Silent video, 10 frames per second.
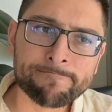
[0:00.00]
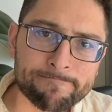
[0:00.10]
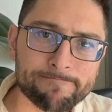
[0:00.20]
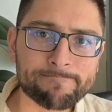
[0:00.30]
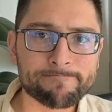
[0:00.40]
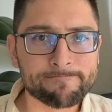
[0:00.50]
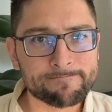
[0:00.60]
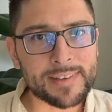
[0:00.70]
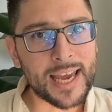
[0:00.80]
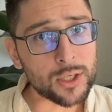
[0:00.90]

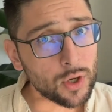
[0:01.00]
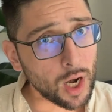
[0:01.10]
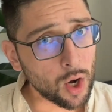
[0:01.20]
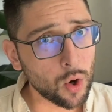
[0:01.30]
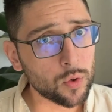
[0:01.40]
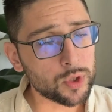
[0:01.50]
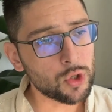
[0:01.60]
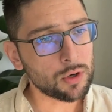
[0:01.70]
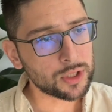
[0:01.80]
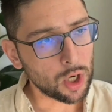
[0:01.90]
And you're alone,
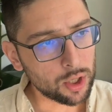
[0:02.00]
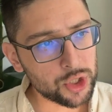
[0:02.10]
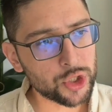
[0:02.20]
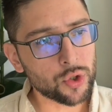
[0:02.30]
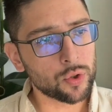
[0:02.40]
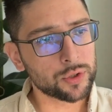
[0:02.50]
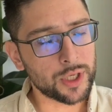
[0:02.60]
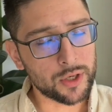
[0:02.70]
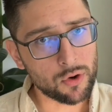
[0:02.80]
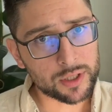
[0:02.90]
you're the only
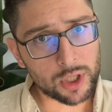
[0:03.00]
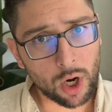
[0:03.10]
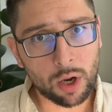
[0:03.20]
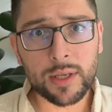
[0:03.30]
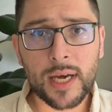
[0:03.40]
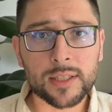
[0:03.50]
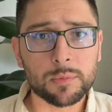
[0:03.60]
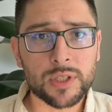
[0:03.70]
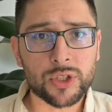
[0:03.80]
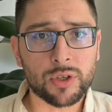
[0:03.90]
shareholder, you're the only
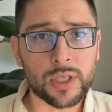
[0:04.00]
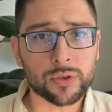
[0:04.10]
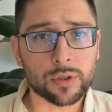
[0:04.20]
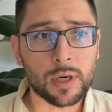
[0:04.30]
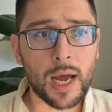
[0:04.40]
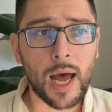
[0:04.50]
administrator,